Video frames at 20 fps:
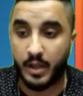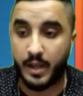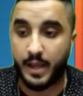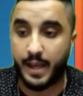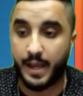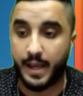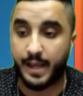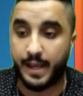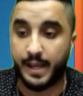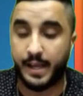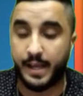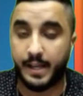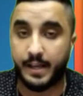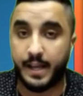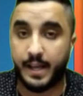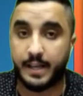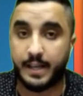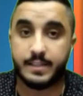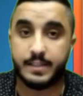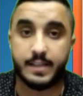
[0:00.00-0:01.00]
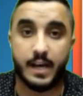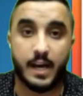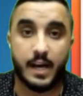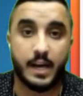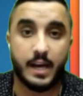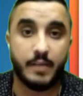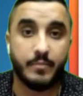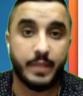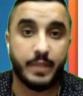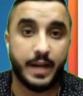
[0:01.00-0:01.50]
And
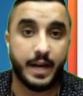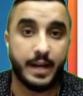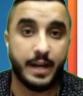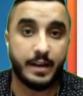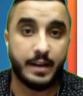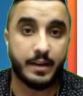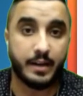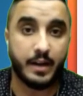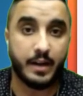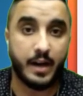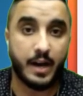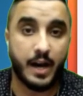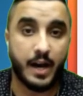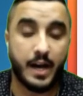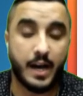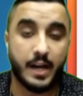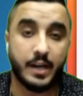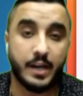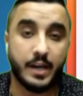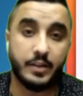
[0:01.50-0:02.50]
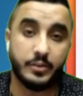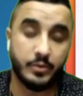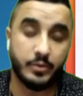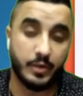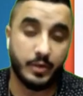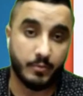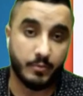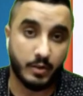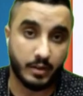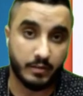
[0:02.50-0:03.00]
anytime that I do any
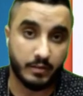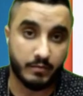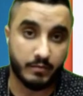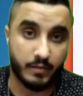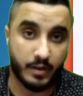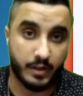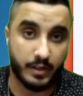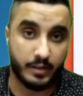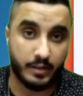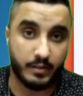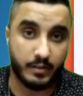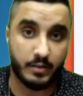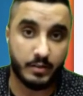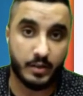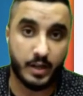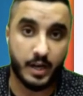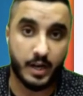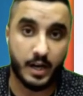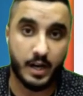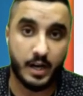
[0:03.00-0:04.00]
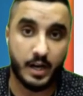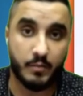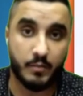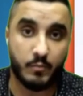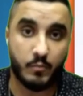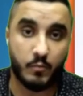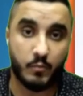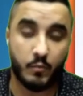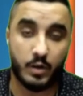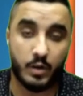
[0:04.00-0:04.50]
work in front end,
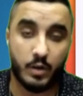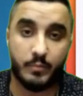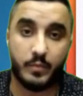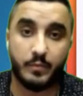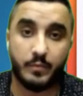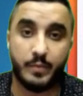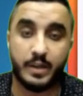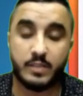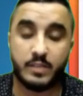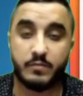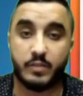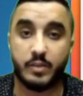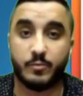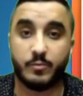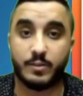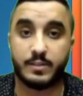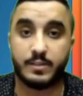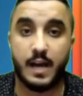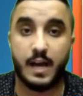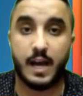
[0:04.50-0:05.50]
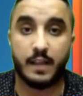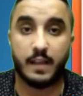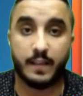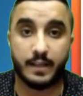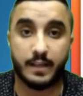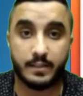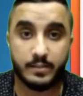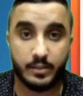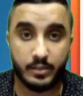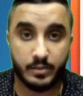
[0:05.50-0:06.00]
one of the best frameworks that I
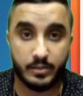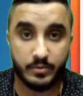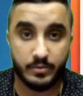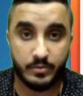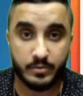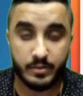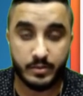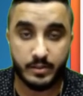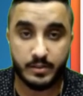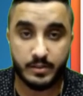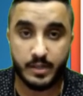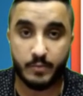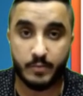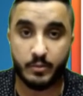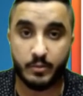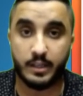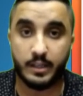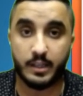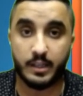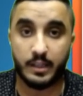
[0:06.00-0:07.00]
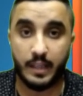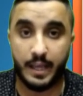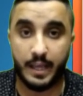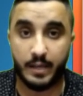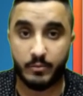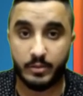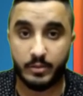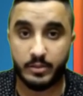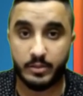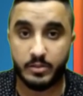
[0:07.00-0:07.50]
like to use, it's not really a
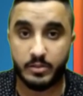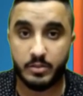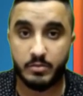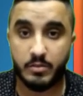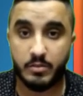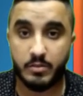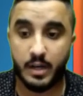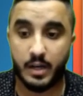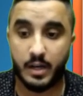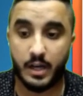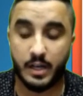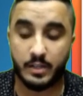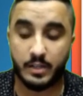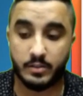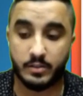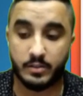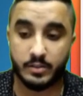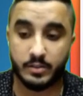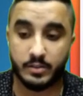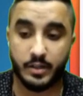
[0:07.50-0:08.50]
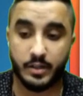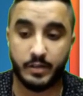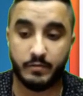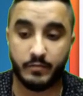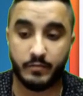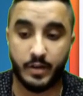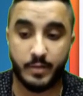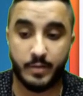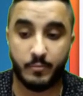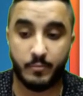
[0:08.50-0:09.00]
language, it's just a
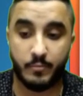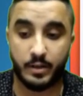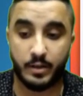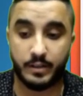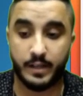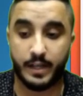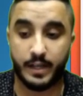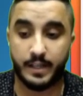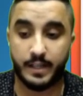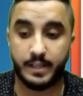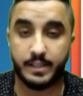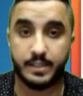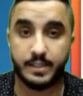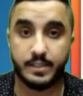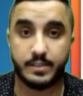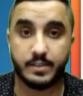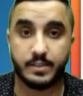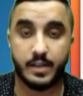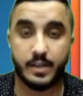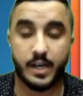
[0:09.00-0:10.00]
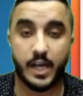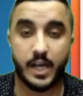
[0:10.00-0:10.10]
framework that is